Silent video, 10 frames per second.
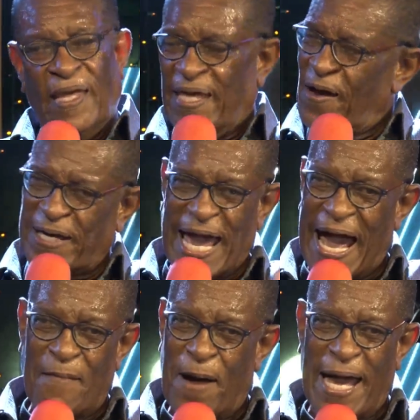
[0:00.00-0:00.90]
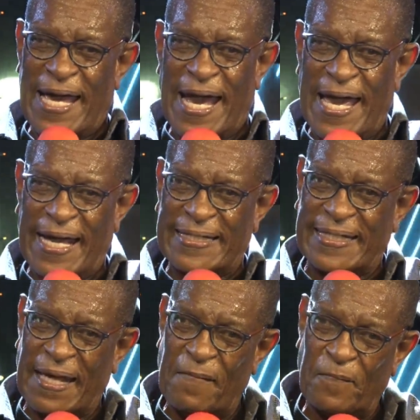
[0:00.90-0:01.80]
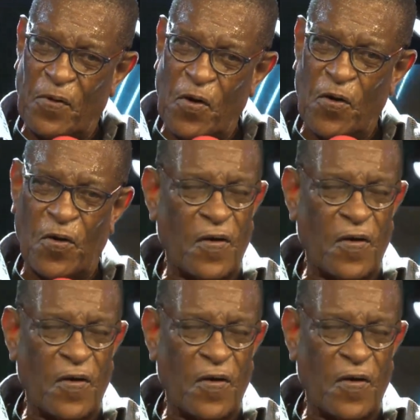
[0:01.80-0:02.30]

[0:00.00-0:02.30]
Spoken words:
you can't buy an Extempo.